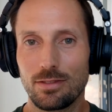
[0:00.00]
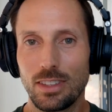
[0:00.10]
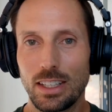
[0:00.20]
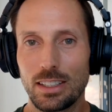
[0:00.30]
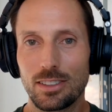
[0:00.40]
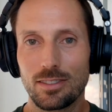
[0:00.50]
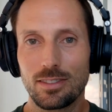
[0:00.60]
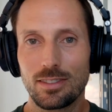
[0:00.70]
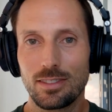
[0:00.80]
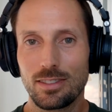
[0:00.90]
That
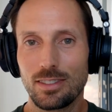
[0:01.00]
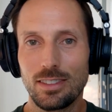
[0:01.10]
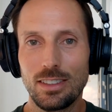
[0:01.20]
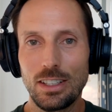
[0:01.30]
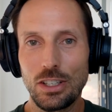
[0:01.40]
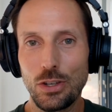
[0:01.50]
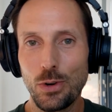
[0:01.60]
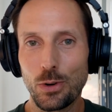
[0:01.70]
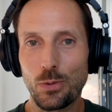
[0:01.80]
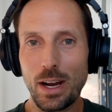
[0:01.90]
you
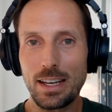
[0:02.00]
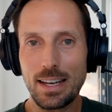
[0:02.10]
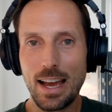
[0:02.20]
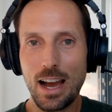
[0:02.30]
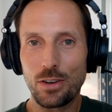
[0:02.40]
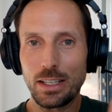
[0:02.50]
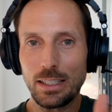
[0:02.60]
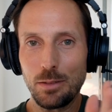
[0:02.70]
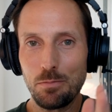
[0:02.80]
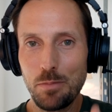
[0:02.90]
are right now in
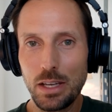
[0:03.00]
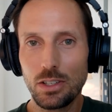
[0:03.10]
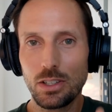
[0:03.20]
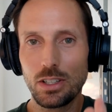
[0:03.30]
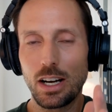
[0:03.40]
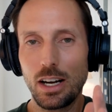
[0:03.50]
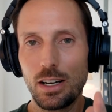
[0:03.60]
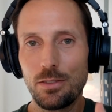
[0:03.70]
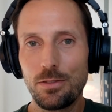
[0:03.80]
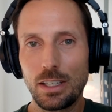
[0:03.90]
the middle
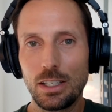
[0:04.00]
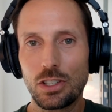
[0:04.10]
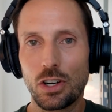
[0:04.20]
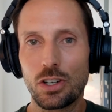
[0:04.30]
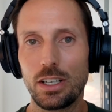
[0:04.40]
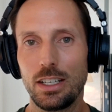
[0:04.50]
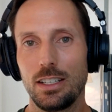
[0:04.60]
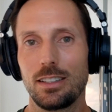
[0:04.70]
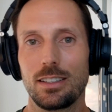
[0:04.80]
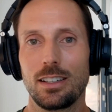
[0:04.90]
of
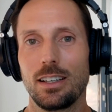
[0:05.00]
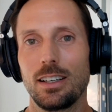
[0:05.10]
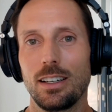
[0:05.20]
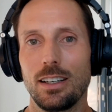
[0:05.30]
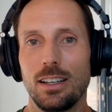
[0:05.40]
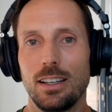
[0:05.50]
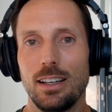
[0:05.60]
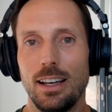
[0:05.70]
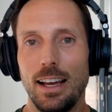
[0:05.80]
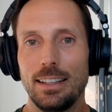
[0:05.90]
eternity?
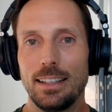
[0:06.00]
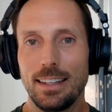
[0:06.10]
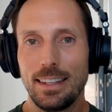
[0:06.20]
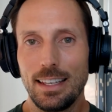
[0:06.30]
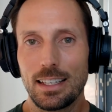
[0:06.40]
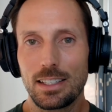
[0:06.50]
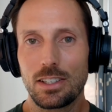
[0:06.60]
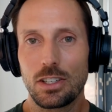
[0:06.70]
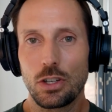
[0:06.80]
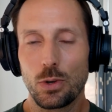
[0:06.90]
And that
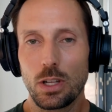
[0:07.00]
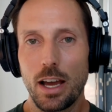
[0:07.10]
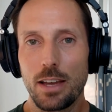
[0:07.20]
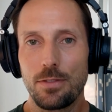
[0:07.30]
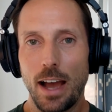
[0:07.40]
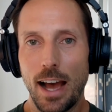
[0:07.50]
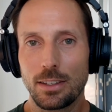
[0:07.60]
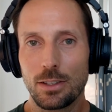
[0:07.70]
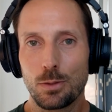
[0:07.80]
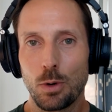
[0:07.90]
this, your life
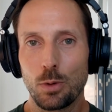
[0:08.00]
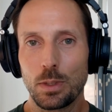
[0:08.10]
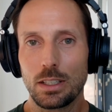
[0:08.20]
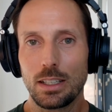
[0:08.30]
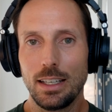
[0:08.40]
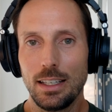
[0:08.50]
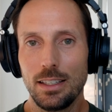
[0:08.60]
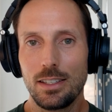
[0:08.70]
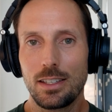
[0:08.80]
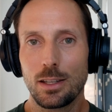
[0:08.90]
at this moment,
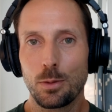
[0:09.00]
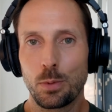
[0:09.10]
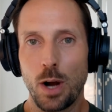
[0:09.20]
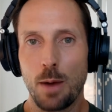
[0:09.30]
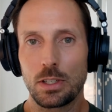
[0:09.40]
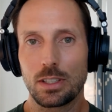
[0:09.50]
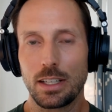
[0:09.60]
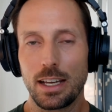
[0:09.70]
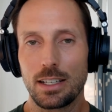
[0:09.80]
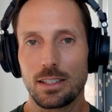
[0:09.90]
is the promised
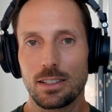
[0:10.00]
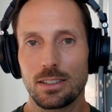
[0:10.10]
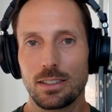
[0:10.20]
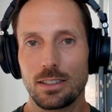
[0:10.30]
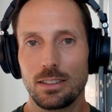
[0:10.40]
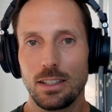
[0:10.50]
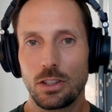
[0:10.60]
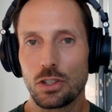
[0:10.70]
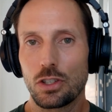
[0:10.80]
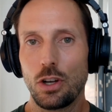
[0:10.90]
land? That
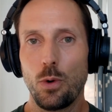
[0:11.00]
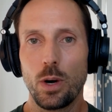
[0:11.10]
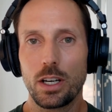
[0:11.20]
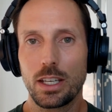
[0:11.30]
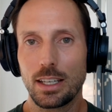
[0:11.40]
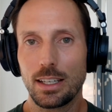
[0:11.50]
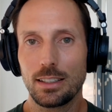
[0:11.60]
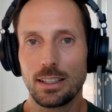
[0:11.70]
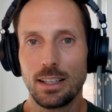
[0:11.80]
there's nowhere to get,